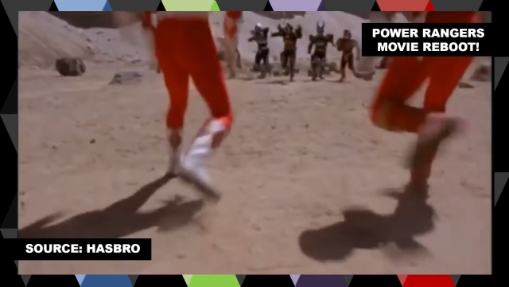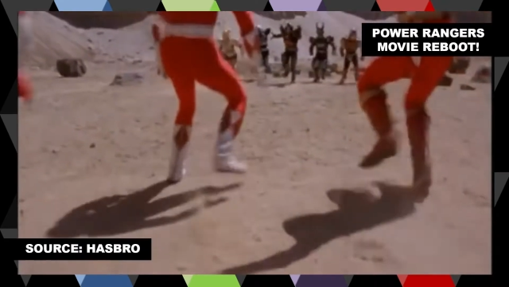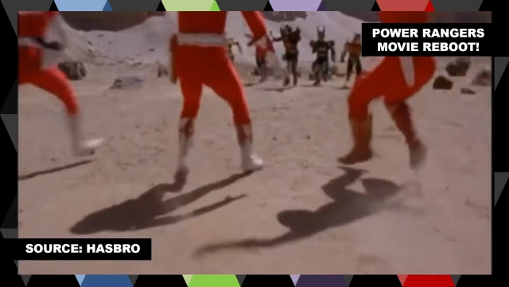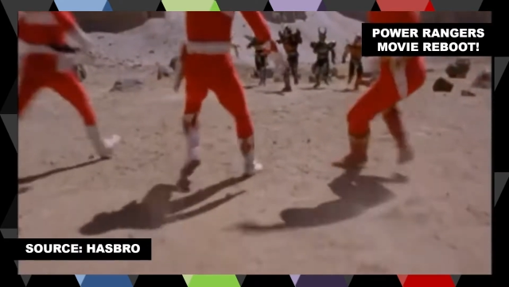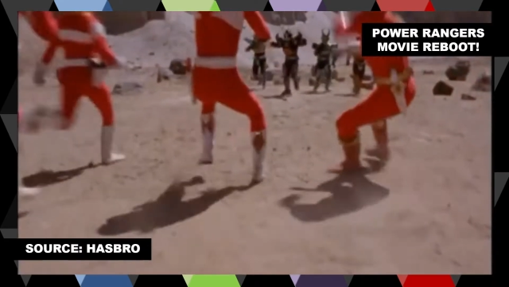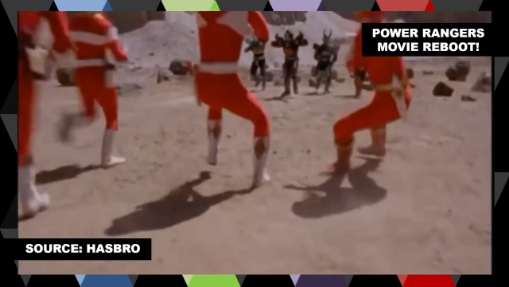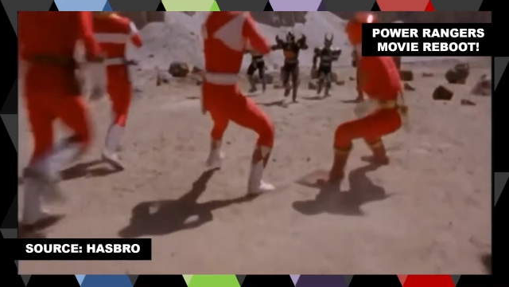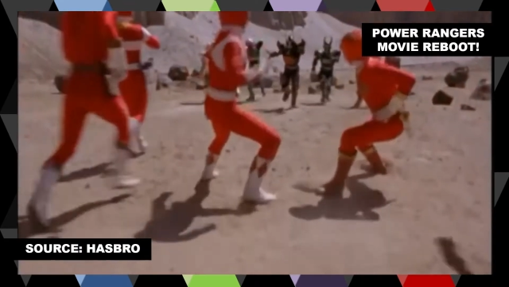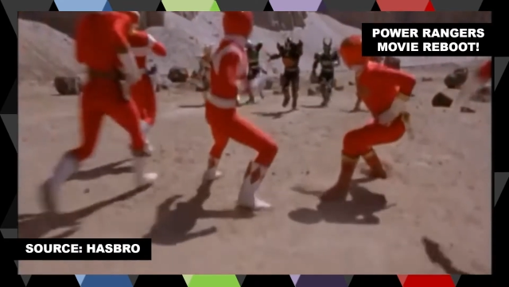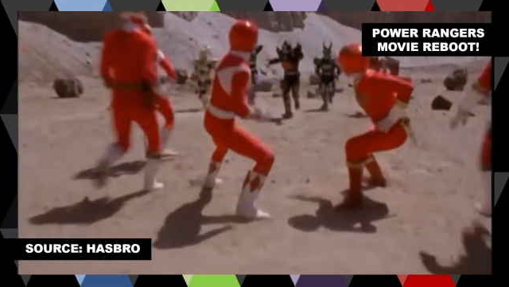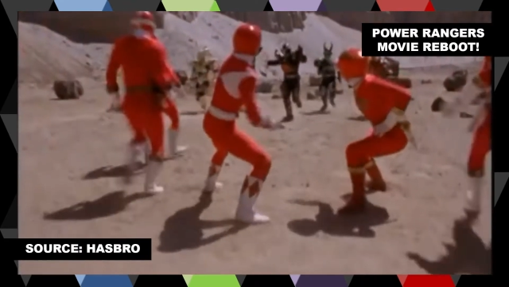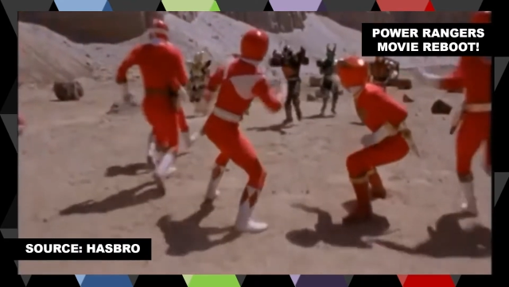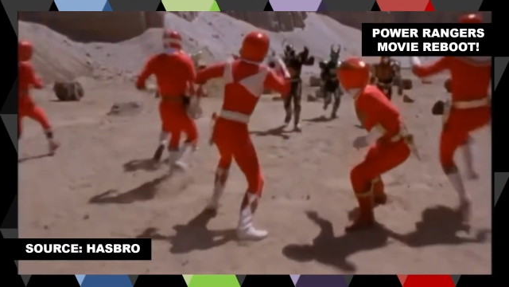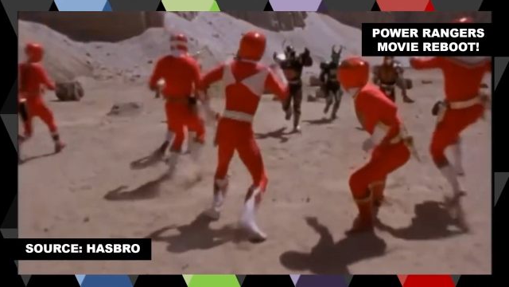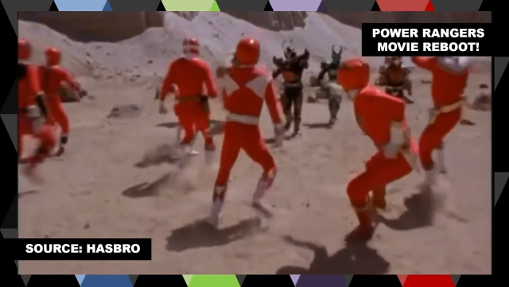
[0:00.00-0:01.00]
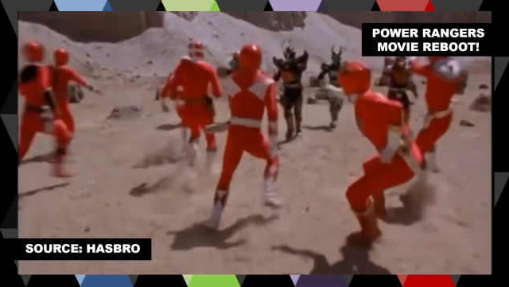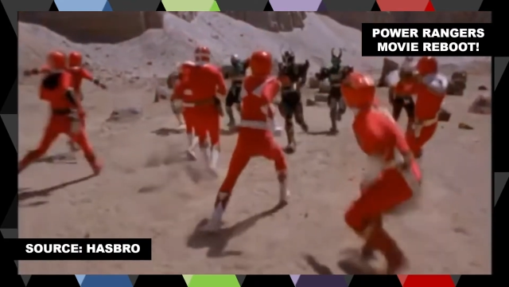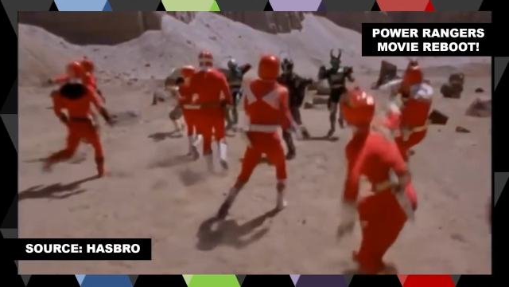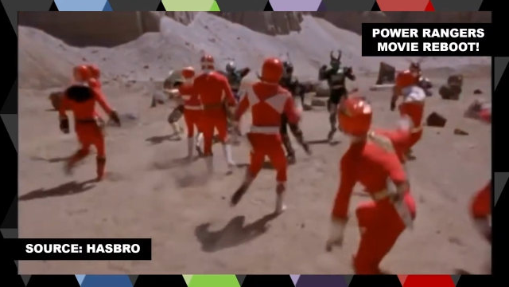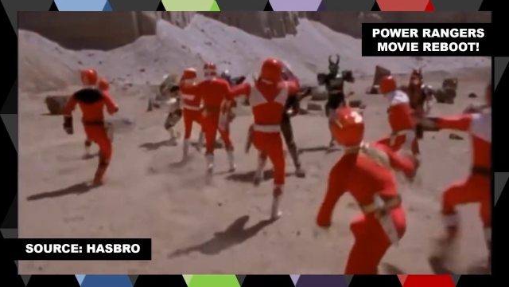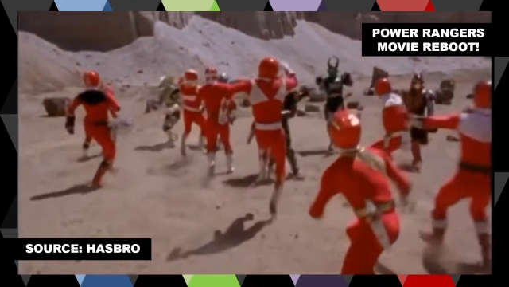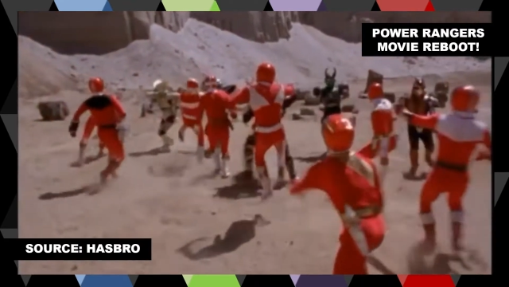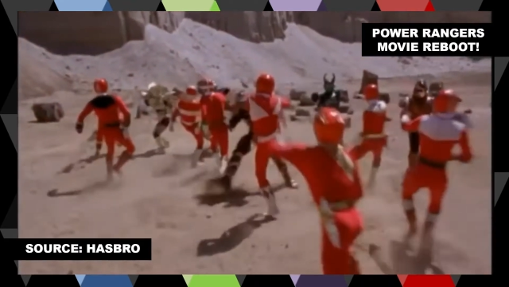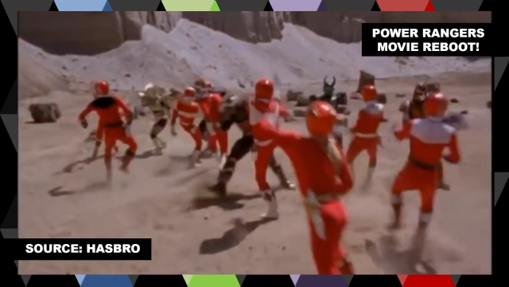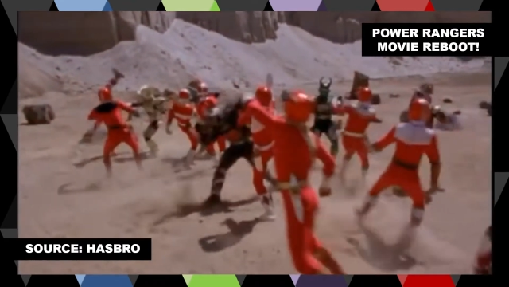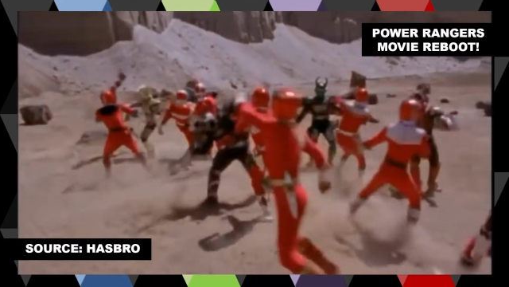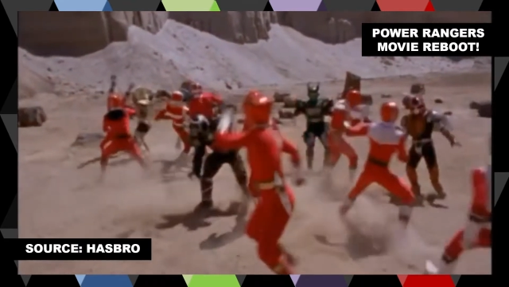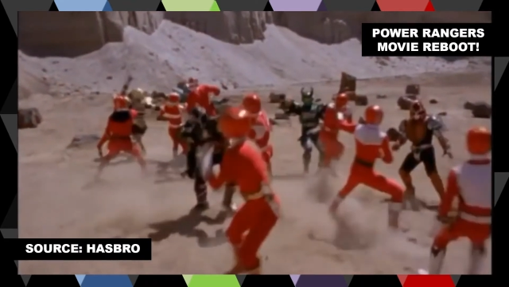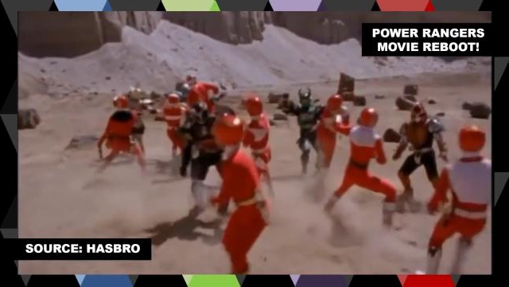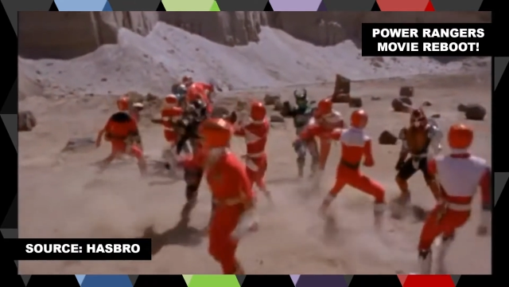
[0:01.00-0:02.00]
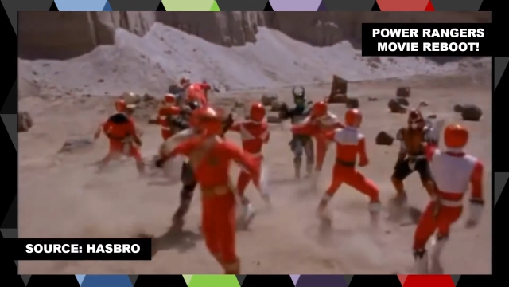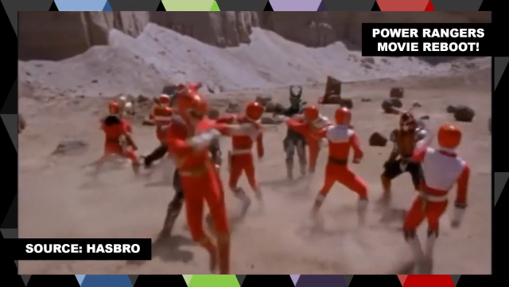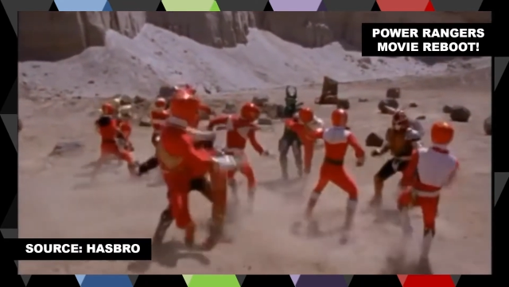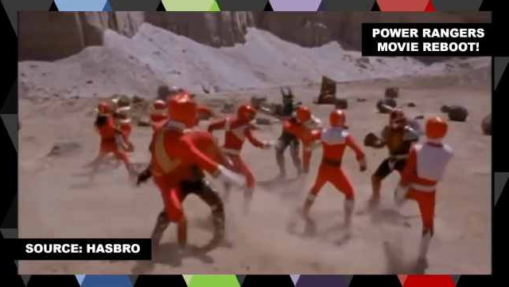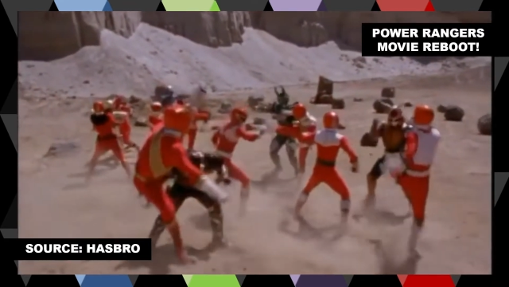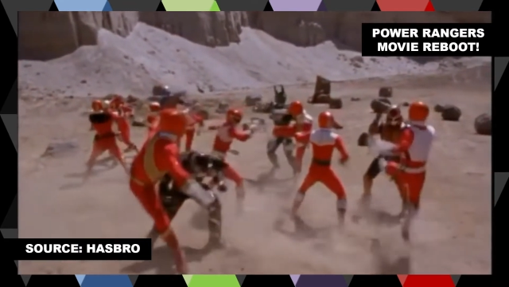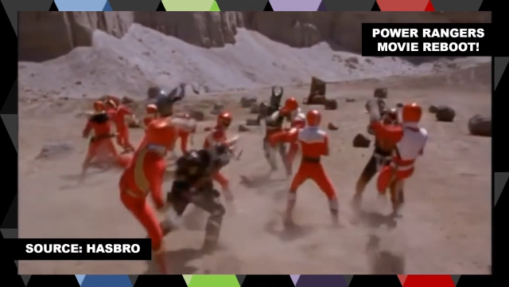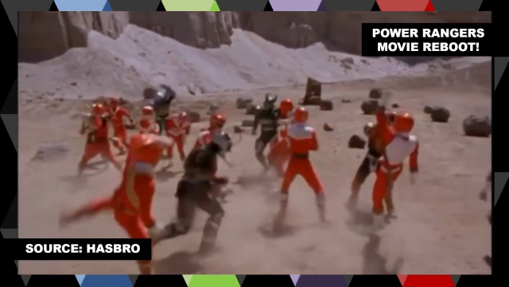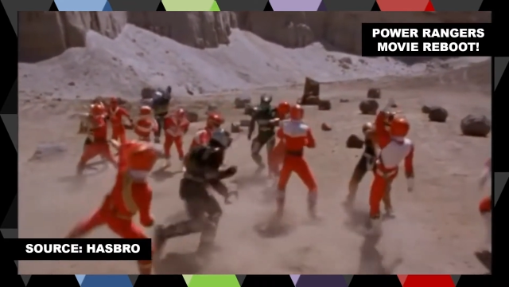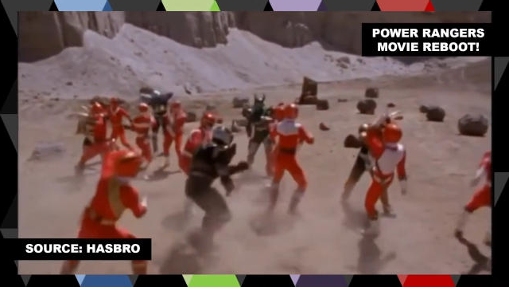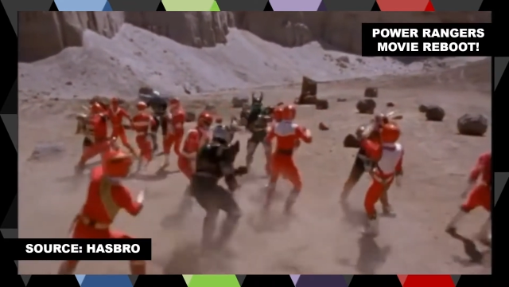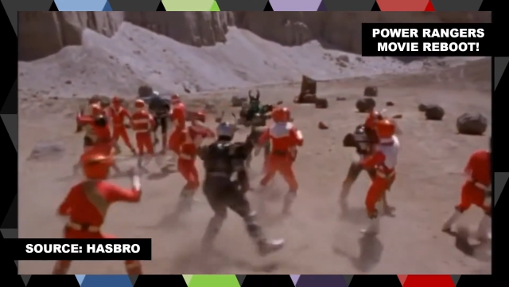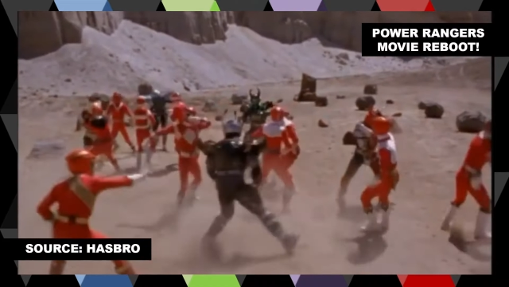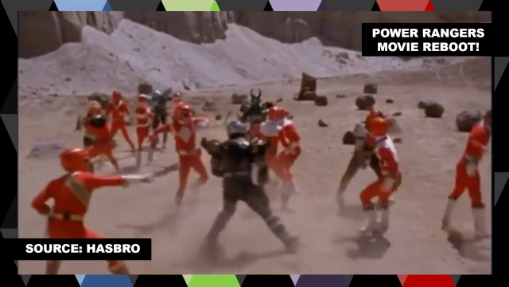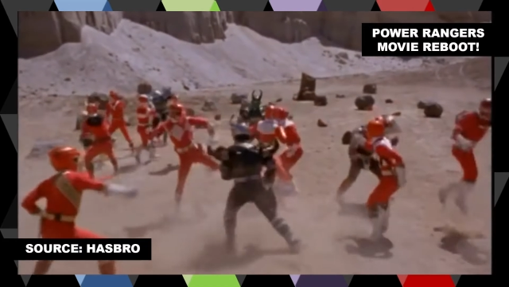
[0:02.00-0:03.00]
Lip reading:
No face is visible, so there are no lips to read.